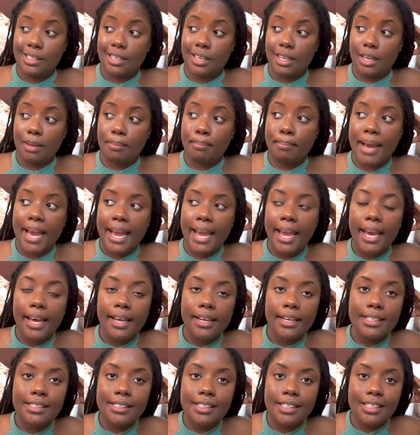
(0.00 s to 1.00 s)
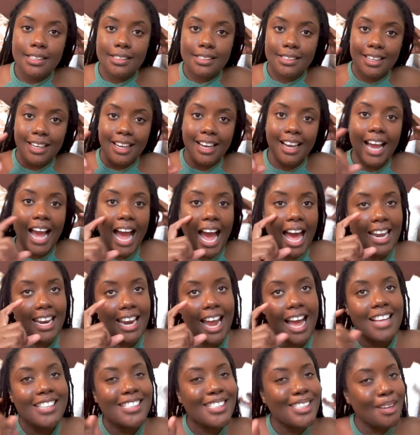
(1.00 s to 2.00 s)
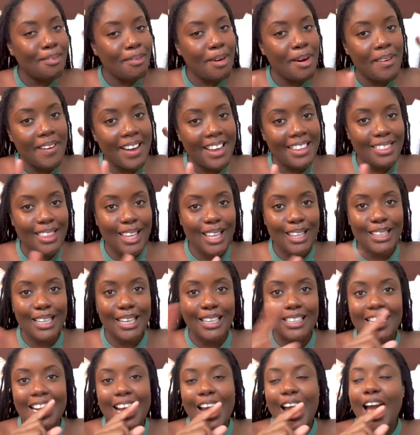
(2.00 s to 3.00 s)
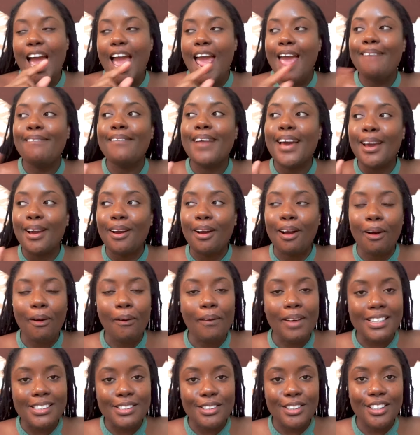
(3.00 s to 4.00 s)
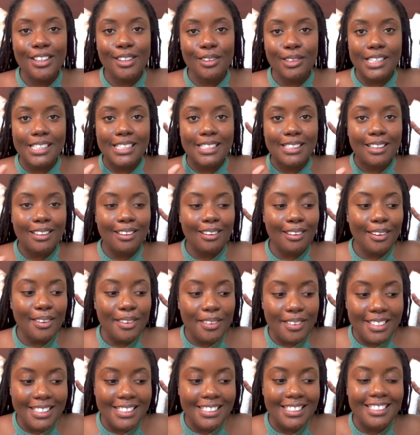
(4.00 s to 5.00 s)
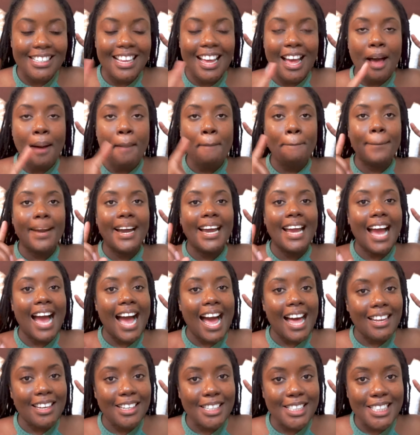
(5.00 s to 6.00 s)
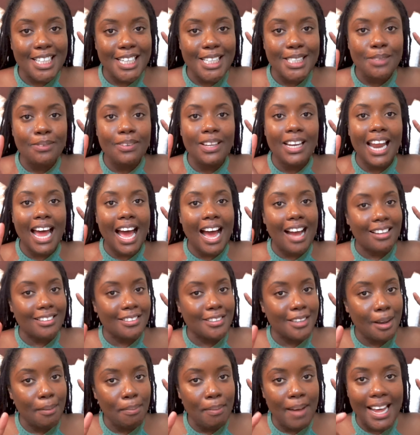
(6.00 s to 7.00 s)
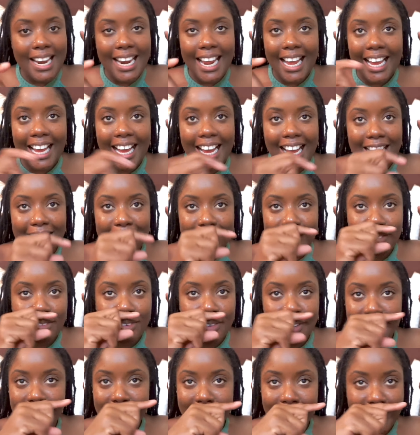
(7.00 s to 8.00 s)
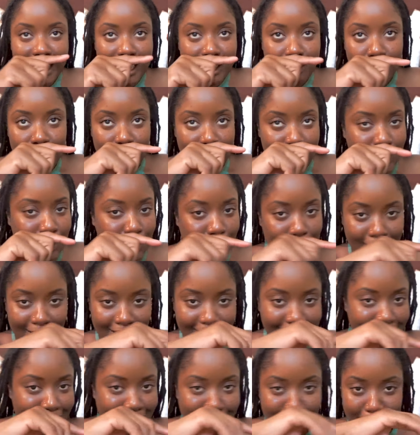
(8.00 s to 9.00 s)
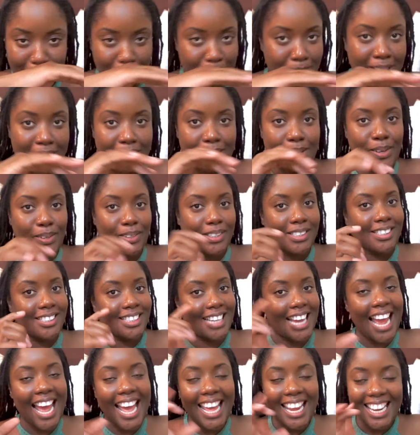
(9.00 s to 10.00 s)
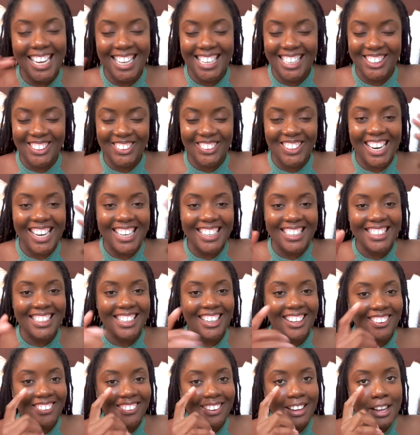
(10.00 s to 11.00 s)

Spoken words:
My head is hurting and somehow I think that if I go into those clothes, my allergies will act up and I can't afford to like be doing this with my nose any right now